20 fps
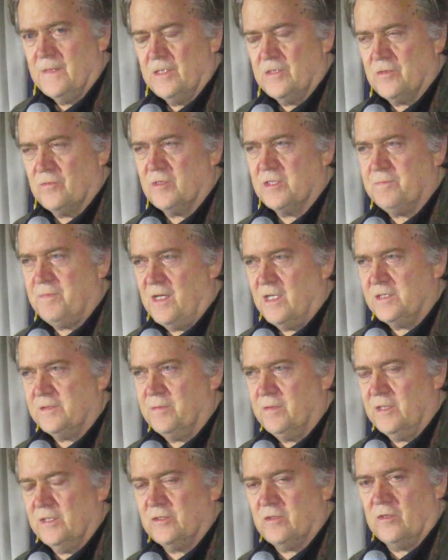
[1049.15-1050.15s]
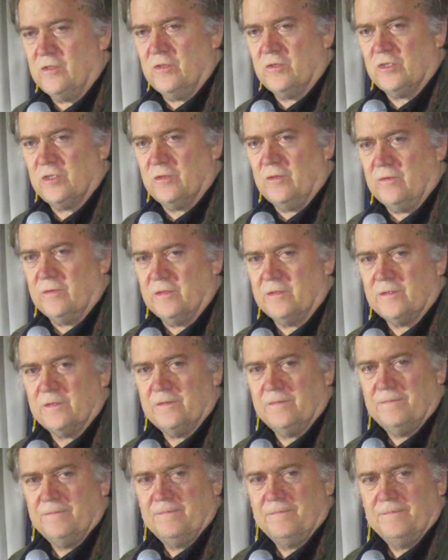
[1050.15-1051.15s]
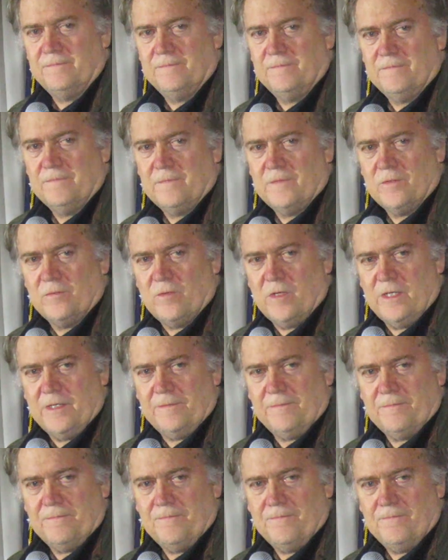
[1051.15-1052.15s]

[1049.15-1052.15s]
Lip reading: The responsibility is on your shoulders, right?